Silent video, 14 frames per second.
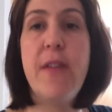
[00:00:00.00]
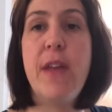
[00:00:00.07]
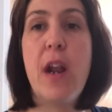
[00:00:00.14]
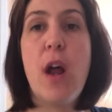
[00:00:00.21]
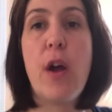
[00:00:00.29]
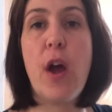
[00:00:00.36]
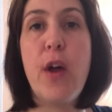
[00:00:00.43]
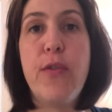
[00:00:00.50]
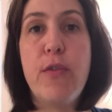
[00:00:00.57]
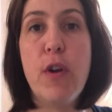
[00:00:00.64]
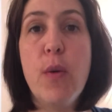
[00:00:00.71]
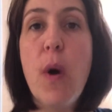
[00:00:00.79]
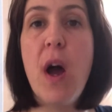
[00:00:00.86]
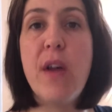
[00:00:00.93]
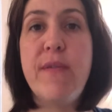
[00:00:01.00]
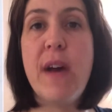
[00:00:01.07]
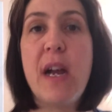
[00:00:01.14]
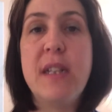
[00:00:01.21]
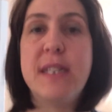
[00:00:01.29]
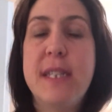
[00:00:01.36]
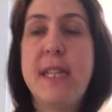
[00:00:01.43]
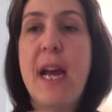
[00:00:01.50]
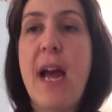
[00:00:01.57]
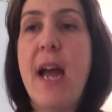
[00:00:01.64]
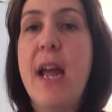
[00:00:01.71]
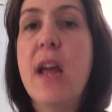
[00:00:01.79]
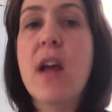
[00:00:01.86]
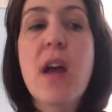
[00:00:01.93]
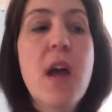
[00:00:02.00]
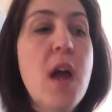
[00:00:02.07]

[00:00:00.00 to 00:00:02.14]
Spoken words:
and then I'll go through what I've had today.